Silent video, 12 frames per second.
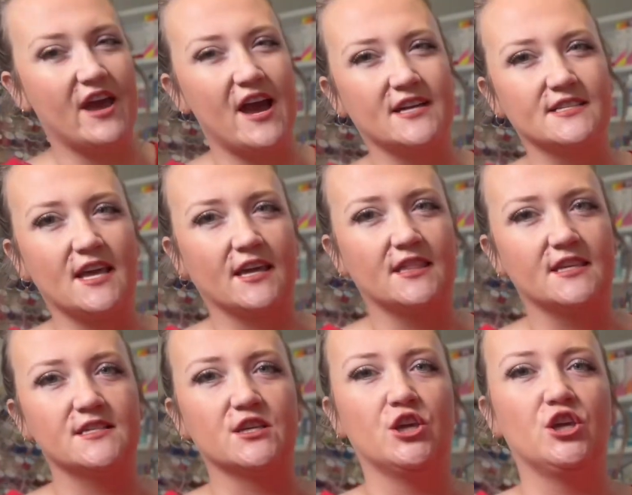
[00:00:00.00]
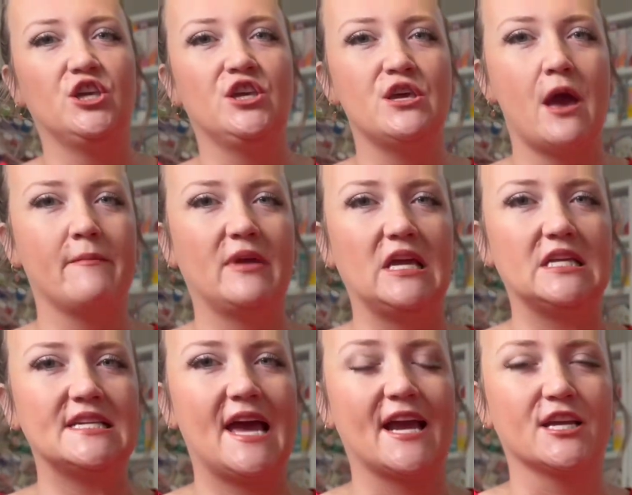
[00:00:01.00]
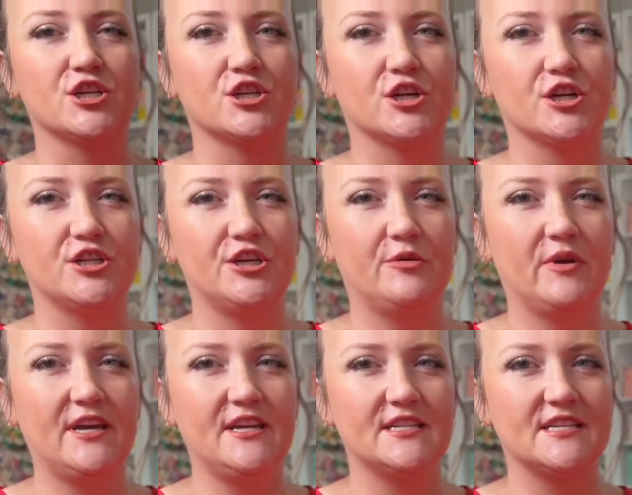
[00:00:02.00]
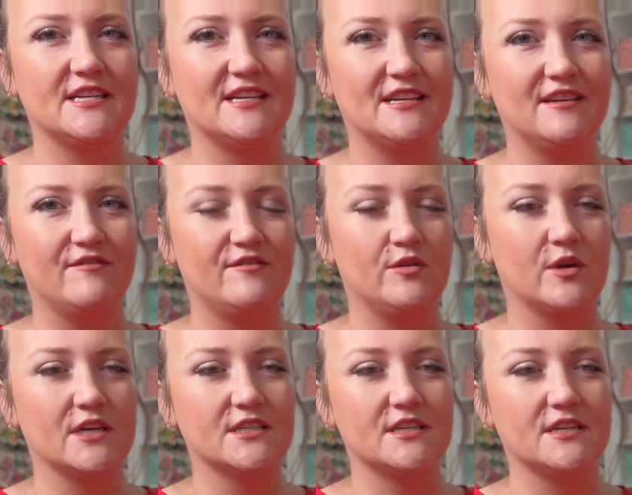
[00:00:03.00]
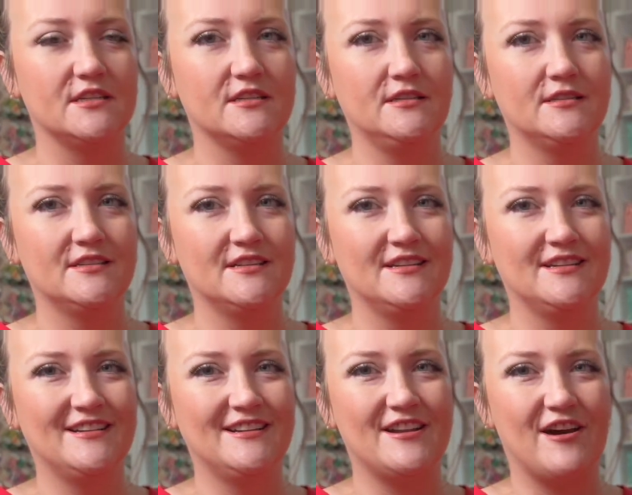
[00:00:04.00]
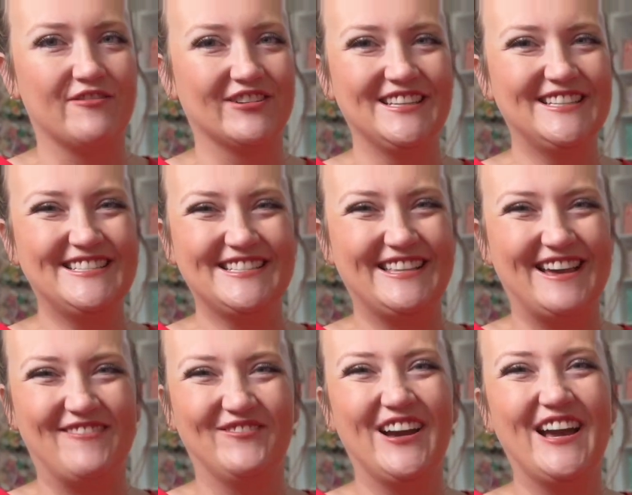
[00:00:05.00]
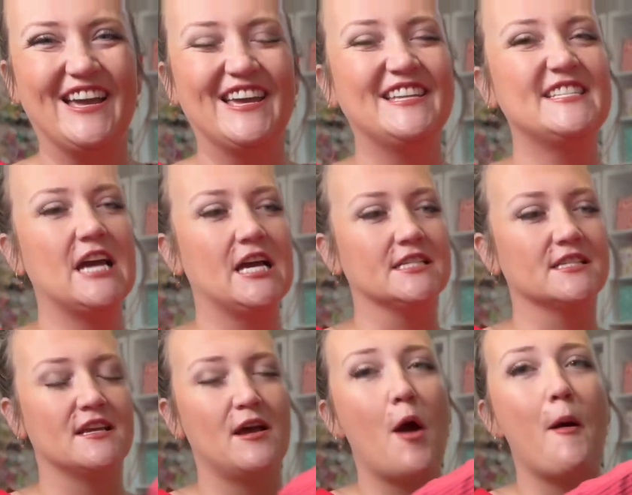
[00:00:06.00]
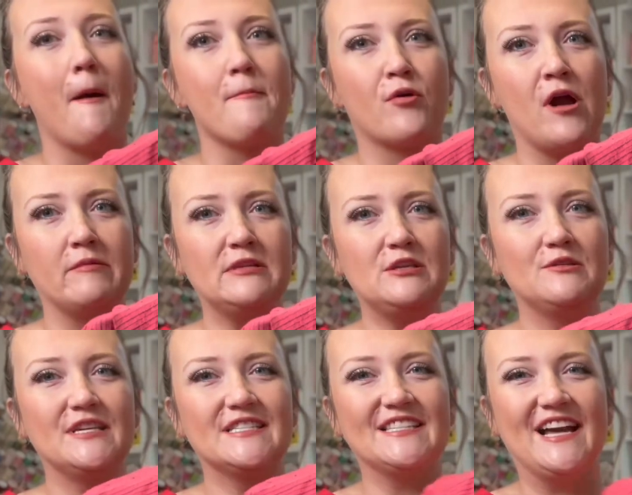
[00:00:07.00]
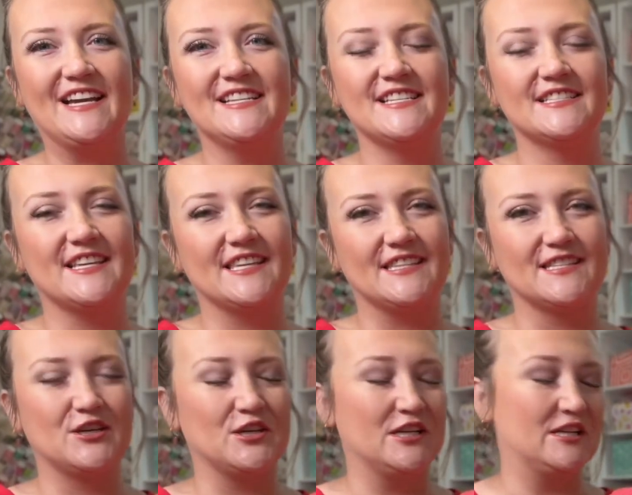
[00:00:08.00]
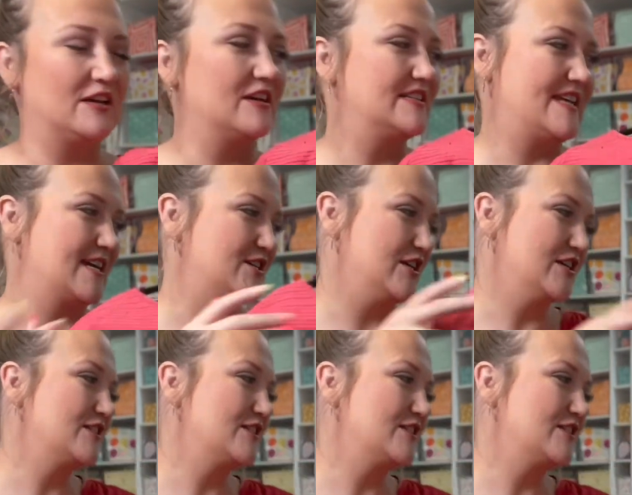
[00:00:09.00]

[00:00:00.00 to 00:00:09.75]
It has like this yummy texture to it. You guys can not really see that, but it does. I promise you these lines, it's like this good texture.